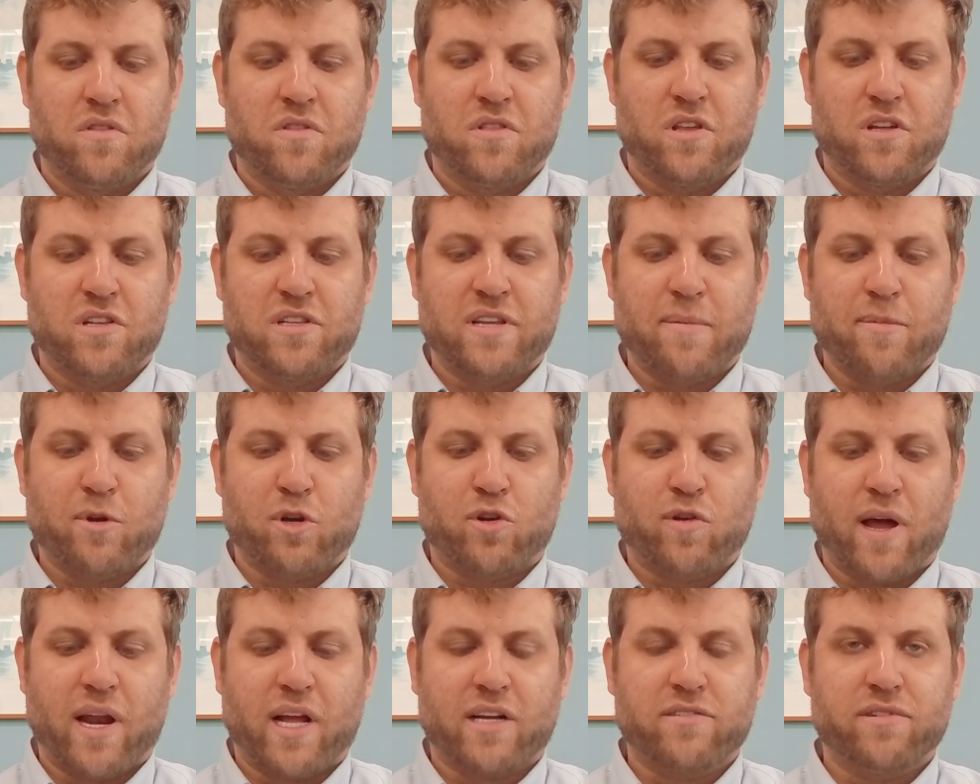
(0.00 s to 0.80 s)
the
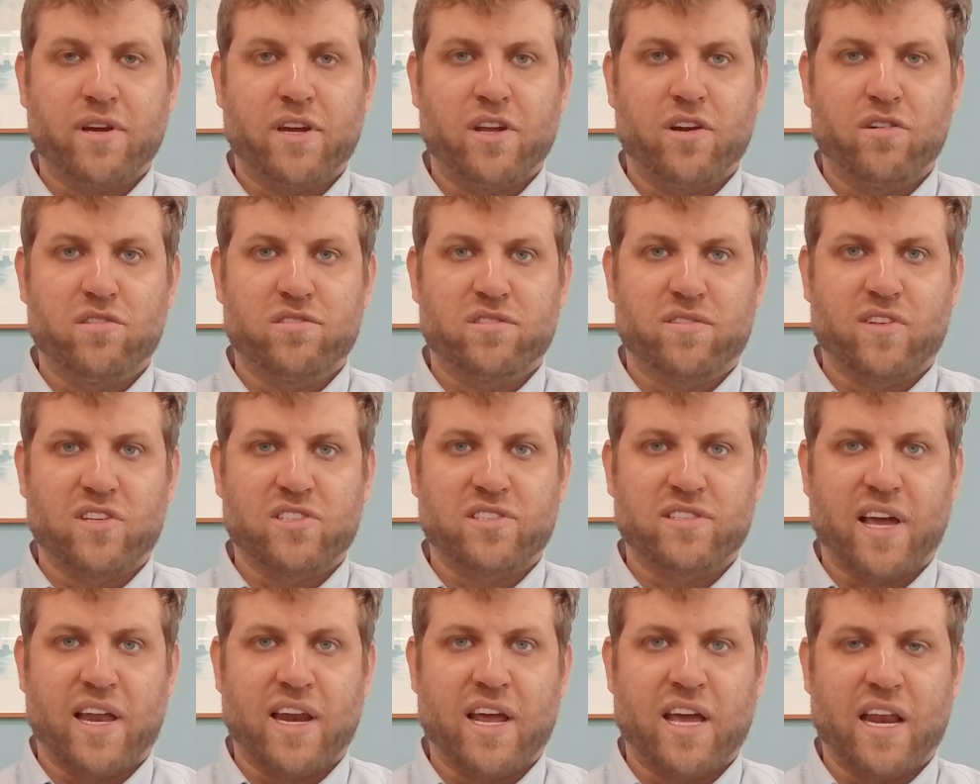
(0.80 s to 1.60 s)
Democratic leaders of the
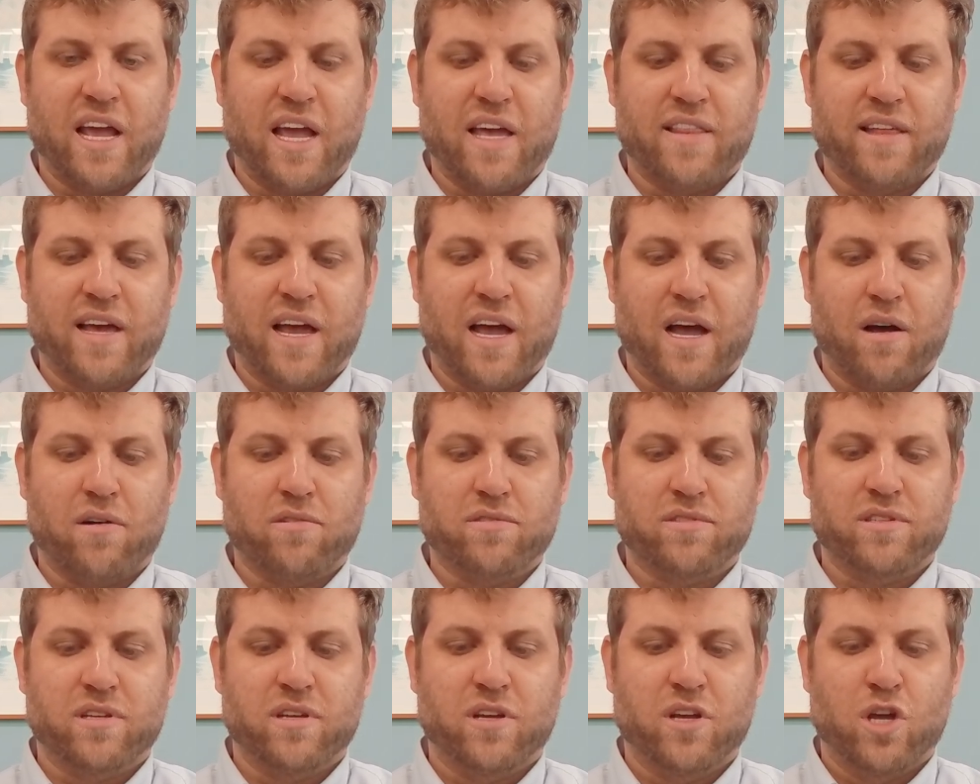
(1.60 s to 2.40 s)
Senate and the
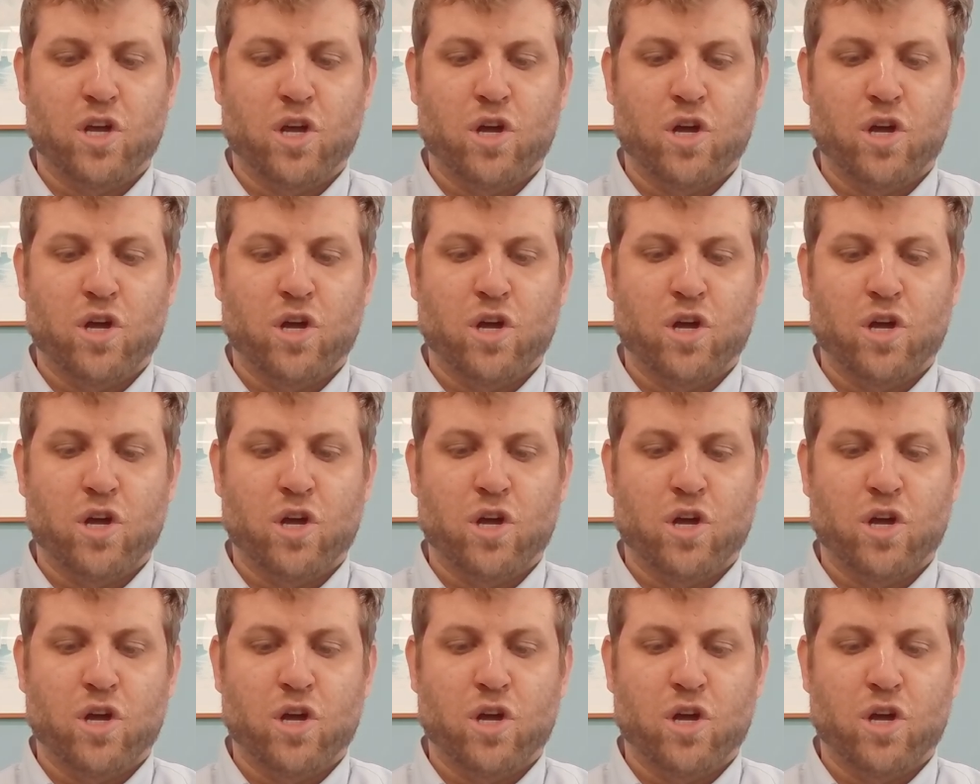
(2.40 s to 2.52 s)
House,